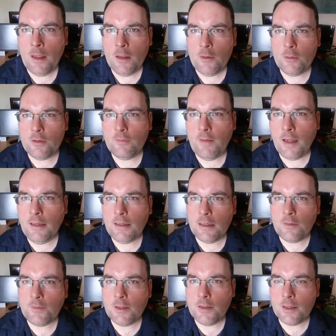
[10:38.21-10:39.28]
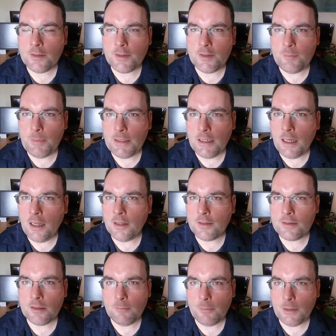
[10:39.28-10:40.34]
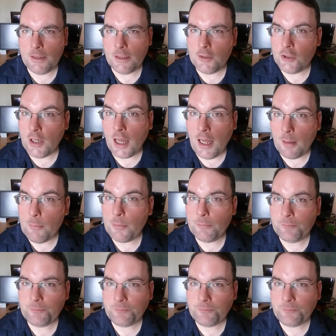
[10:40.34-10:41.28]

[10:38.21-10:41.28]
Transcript: your divine giftedness is beyond simply a job.